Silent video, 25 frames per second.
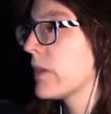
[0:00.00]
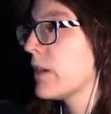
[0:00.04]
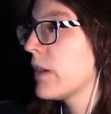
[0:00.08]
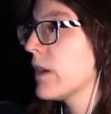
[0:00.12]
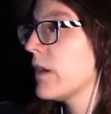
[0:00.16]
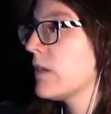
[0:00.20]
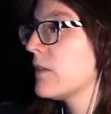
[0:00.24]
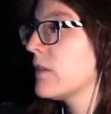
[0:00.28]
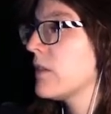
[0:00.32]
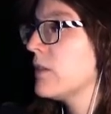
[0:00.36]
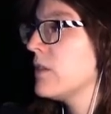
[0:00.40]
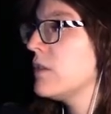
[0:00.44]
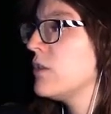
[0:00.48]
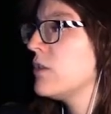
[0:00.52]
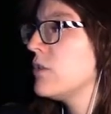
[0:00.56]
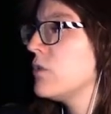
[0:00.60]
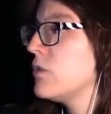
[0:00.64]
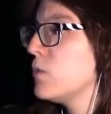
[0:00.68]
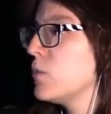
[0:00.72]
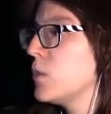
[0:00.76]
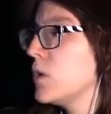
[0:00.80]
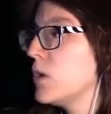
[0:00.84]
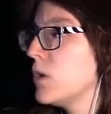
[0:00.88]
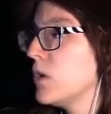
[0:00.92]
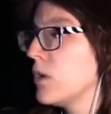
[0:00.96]
As the new
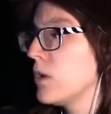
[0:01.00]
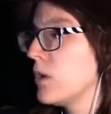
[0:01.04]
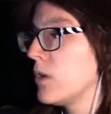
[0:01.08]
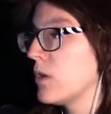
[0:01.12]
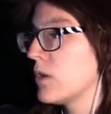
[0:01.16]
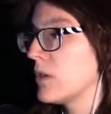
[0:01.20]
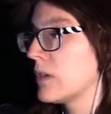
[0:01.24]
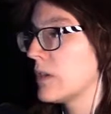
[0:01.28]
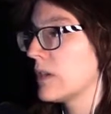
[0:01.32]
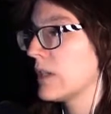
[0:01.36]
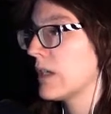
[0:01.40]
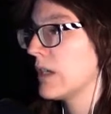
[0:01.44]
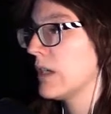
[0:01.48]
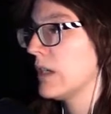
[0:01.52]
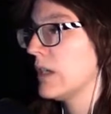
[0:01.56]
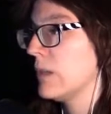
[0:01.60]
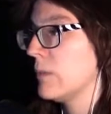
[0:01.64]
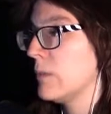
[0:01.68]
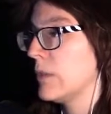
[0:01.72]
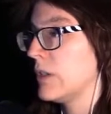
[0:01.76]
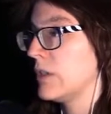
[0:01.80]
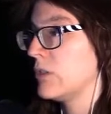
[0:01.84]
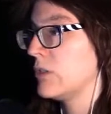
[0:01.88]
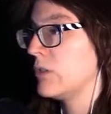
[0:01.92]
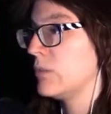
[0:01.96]
world came
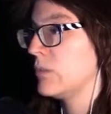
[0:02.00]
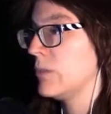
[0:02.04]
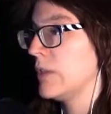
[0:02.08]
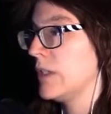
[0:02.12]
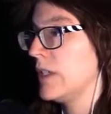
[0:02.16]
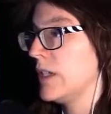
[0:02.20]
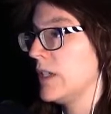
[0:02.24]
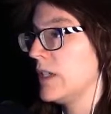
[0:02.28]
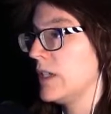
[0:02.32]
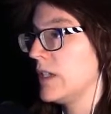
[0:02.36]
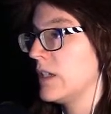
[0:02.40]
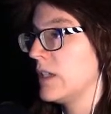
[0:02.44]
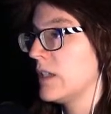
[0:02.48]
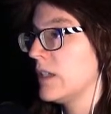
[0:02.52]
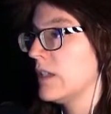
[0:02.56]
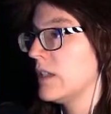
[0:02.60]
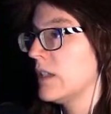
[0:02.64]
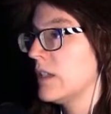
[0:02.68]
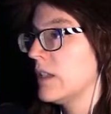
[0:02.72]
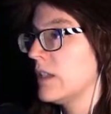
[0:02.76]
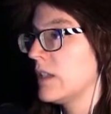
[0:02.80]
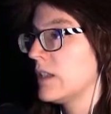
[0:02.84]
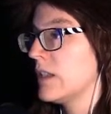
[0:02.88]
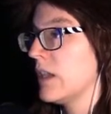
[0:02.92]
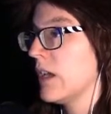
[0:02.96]
into being,
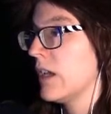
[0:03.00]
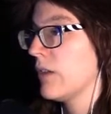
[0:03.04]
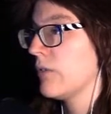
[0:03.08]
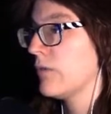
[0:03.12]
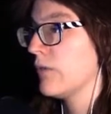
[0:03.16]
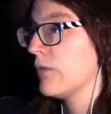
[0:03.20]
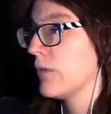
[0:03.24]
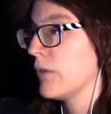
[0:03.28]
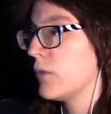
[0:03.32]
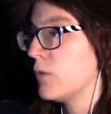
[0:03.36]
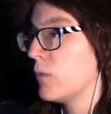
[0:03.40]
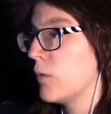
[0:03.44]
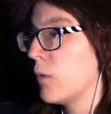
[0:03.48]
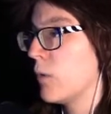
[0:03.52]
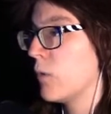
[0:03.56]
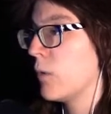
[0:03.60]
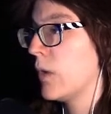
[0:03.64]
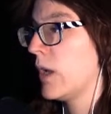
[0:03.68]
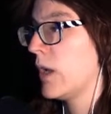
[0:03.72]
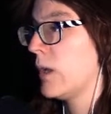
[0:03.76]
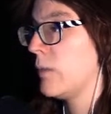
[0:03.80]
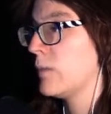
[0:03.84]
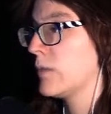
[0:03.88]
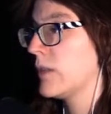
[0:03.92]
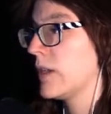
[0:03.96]
death
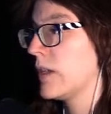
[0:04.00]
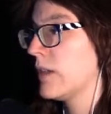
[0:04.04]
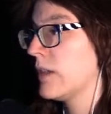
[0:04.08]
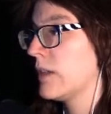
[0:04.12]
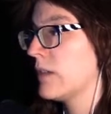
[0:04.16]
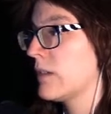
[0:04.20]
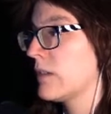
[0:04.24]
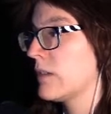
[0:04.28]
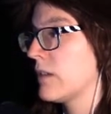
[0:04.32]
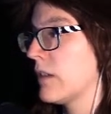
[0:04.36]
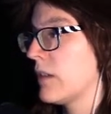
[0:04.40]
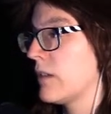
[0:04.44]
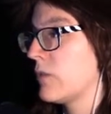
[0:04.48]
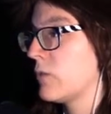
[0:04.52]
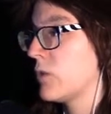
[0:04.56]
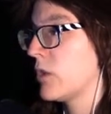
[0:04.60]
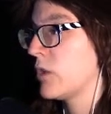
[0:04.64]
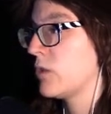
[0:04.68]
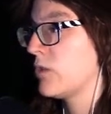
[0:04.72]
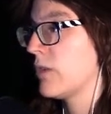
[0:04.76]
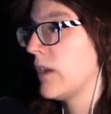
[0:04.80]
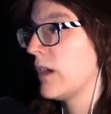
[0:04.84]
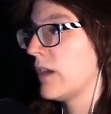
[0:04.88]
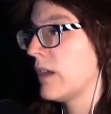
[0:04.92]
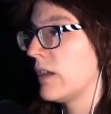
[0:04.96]
overwhelmed Alexandra
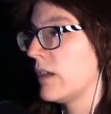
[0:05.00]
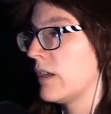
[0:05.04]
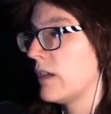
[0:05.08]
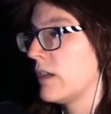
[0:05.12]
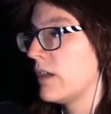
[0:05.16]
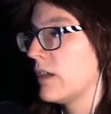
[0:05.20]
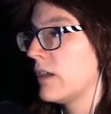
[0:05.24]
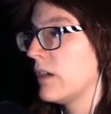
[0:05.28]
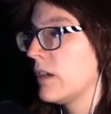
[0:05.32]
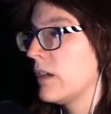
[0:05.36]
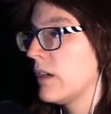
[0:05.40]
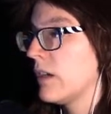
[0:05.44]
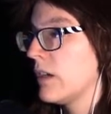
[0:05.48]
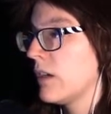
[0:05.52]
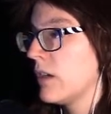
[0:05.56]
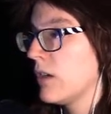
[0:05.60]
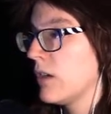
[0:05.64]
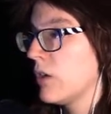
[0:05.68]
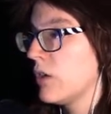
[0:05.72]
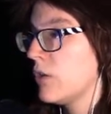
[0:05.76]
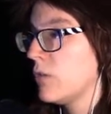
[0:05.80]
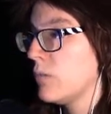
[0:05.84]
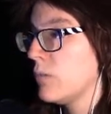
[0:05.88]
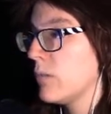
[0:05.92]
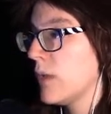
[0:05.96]
Drennan.
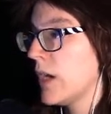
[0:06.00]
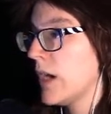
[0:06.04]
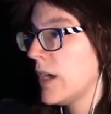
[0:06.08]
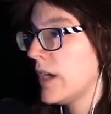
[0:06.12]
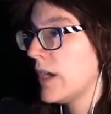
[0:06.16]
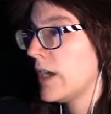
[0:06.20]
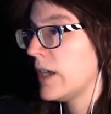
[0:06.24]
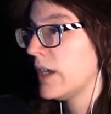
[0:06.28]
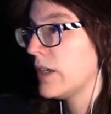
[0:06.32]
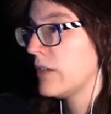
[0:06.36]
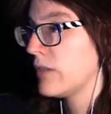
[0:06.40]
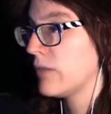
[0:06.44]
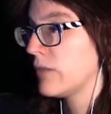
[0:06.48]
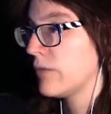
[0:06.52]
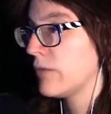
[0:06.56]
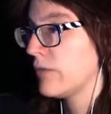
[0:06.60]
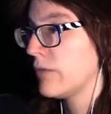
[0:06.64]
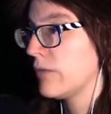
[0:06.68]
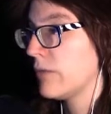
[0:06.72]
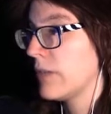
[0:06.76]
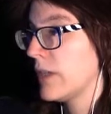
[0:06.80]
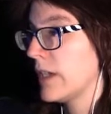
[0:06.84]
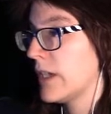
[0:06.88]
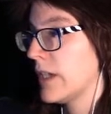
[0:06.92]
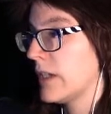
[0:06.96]
Her mind
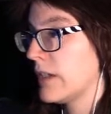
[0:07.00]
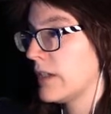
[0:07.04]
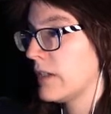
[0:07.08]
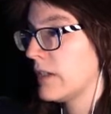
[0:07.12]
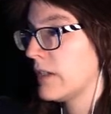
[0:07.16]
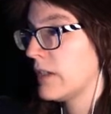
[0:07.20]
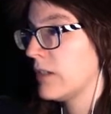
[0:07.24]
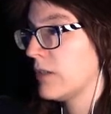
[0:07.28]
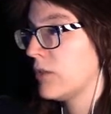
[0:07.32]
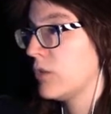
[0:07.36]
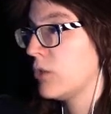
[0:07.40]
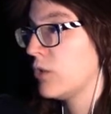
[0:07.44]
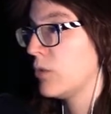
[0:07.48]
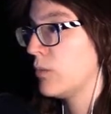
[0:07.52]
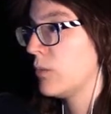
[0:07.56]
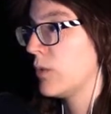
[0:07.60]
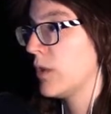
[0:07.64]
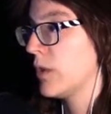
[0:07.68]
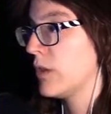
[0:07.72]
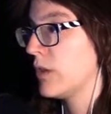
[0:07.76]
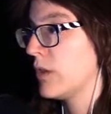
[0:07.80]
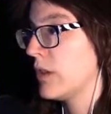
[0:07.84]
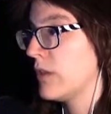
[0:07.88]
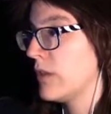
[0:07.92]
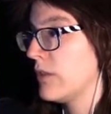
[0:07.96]
fled and her
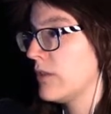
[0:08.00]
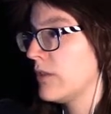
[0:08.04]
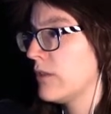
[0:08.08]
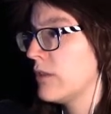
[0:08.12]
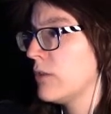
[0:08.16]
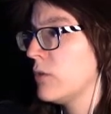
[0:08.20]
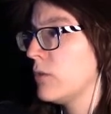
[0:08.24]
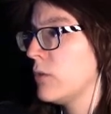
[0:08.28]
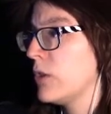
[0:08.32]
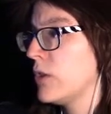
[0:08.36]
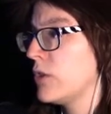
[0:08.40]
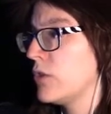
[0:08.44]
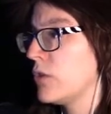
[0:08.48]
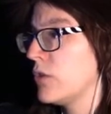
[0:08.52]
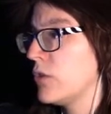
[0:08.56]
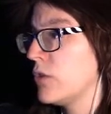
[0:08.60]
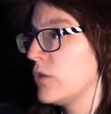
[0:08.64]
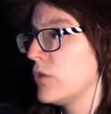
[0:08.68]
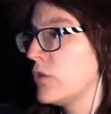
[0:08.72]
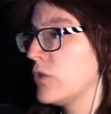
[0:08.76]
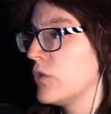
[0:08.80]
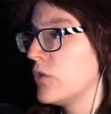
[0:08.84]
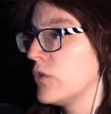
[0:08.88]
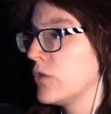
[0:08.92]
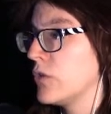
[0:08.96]
body slowly turned
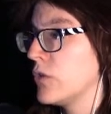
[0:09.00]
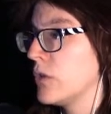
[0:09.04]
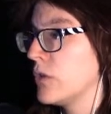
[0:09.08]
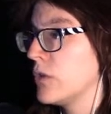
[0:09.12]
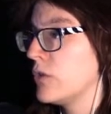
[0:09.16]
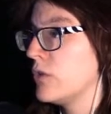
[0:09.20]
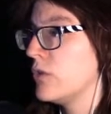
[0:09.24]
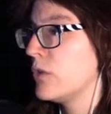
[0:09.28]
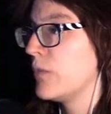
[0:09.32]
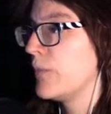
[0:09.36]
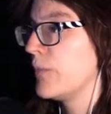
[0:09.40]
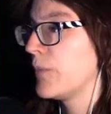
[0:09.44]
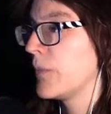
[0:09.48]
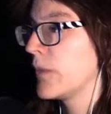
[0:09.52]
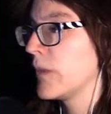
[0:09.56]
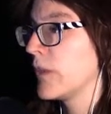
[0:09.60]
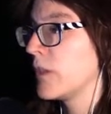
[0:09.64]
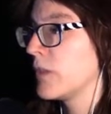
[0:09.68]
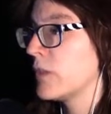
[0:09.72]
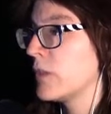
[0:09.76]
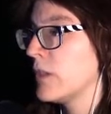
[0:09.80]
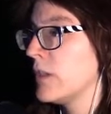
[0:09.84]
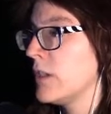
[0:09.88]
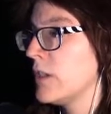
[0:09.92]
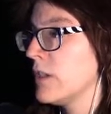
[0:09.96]
to stone,
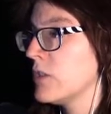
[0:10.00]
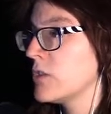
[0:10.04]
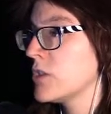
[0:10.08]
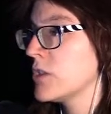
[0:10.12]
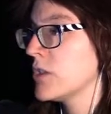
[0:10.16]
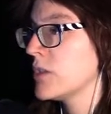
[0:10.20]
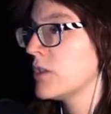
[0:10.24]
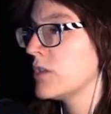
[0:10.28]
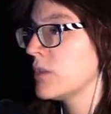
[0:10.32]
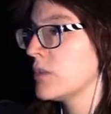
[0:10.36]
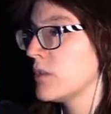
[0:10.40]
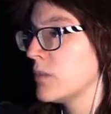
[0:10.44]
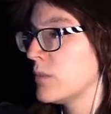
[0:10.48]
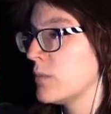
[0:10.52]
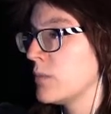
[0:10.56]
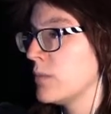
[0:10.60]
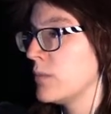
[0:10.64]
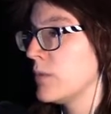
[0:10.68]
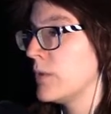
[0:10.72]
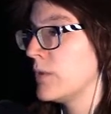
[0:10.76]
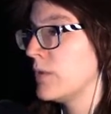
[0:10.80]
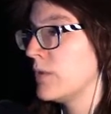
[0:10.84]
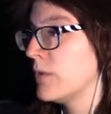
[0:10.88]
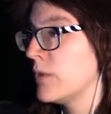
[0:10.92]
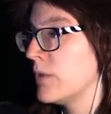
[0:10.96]
until she stood
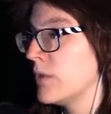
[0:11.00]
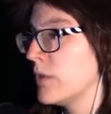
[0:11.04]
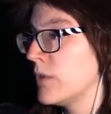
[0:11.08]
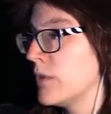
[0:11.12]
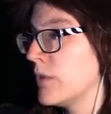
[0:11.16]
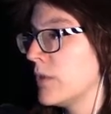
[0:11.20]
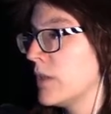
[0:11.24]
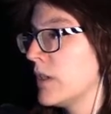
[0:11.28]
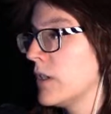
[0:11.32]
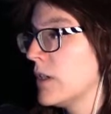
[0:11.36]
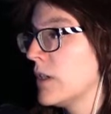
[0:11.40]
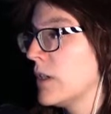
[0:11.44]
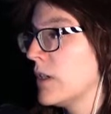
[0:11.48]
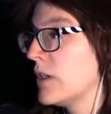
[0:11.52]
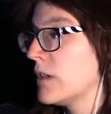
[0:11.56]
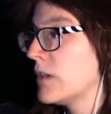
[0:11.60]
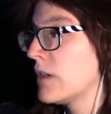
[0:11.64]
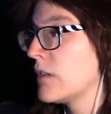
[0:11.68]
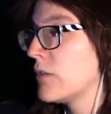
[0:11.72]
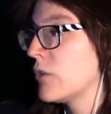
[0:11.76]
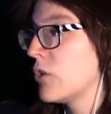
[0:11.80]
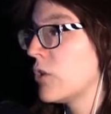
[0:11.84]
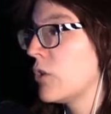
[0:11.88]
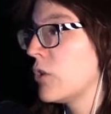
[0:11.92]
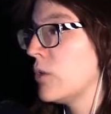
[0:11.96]
before the
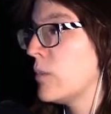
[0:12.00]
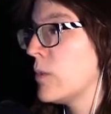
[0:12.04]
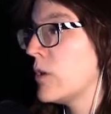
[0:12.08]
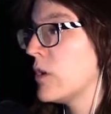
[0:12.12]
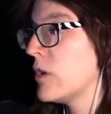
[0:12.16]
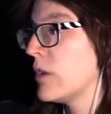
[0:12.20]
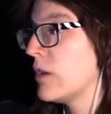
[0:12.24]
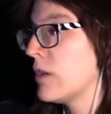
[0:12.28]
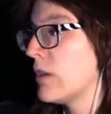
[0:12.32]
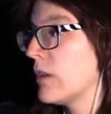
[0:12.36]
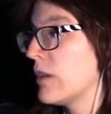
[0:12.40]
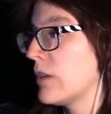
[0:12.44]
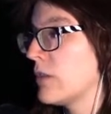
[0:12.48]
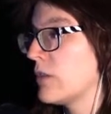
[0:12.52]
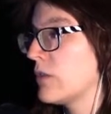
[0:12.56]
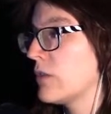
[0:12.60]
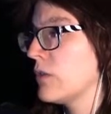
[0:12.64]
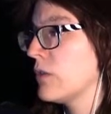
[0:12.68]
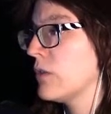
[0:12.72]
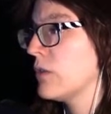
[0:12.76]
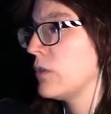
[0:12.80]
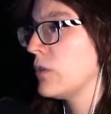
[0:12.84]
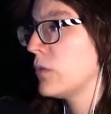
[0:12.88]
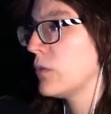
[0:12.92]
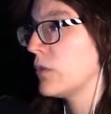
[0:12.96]
terminal as
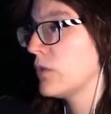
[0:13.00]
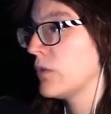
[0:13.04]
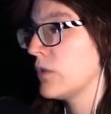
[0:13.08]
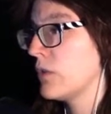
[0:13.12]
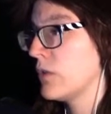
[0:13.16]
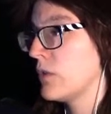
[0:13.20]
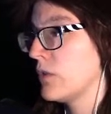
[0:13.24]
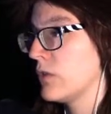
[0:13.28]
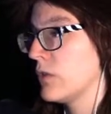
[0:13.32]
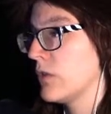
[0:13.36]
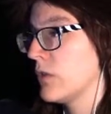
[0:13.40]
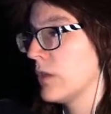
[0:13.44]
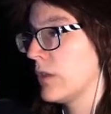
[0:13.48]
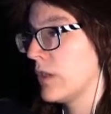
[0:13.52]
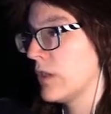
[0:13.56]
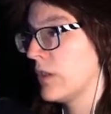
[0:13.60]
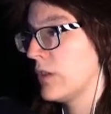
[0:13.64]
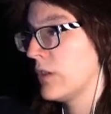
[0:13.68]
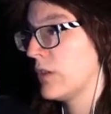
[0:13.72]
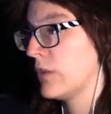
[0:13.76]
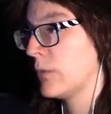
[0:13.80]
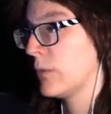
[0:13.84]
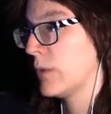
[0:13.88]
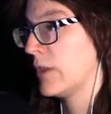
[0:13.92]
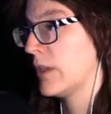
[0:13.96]
Zeus stood on
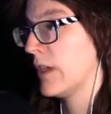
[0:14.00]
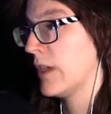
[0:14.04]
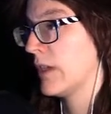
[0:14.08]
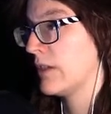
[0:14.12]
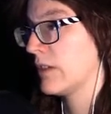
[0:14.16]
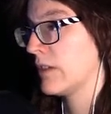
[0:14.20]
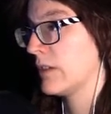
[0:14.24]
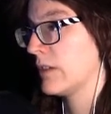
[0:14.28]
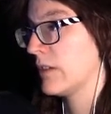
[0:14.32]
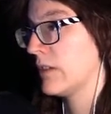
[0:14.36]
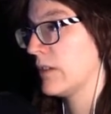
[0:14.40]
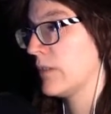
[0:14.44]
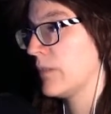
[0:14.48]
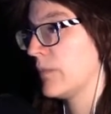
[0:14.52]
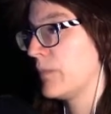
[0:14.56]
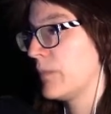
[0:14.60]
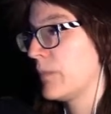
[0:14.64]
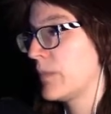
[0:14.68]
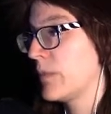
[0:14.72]
his pedestal.